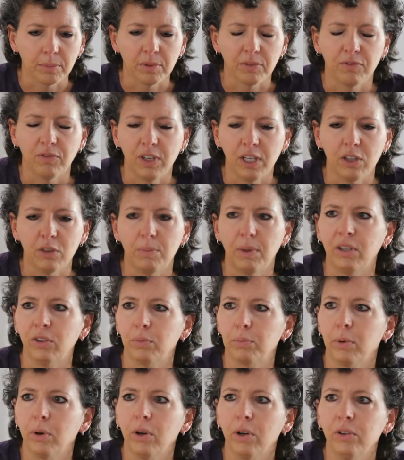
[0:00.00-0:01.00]
I'm a
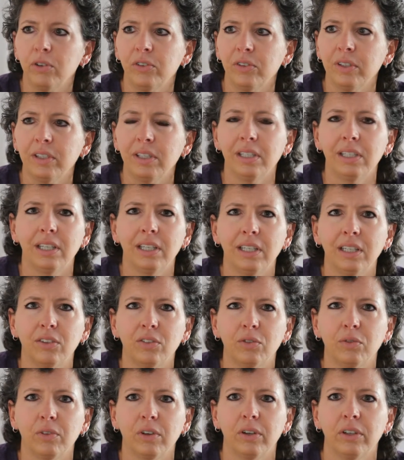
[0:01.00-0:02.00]
faith-based person, and
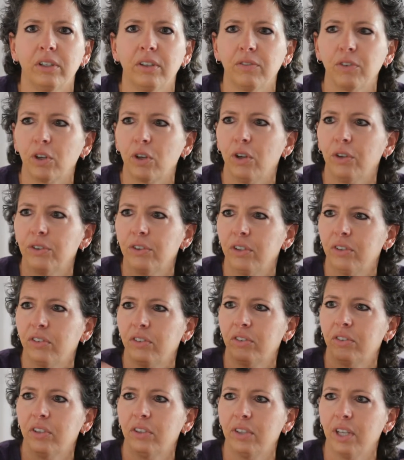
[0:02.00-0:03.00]
it's very difficult
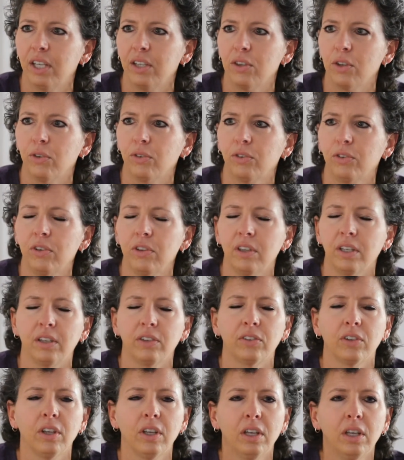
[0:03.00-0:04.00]
to take those two
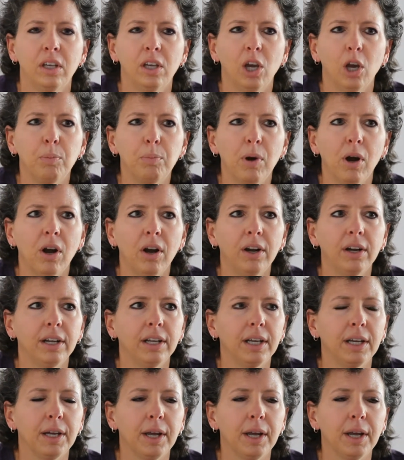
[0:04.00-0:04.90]
things apart.